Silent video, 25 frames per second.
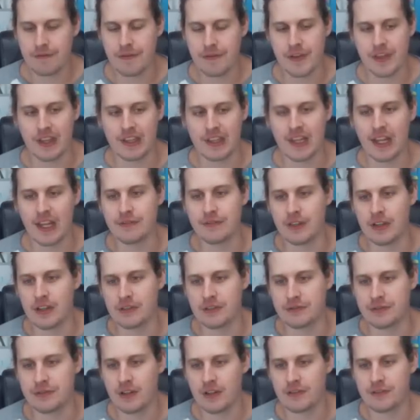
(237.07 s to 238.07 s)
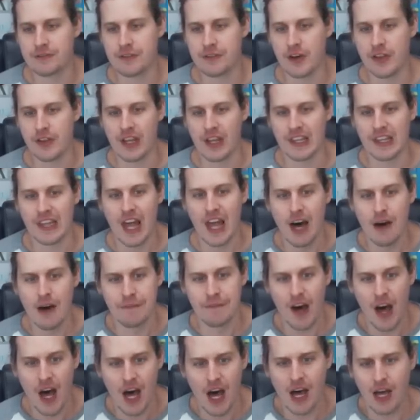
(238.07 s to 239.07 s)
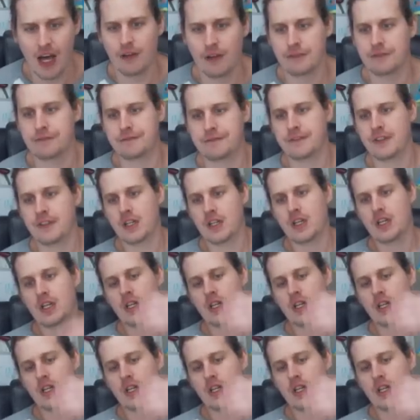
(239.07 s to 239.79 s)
For the love of. For the love of!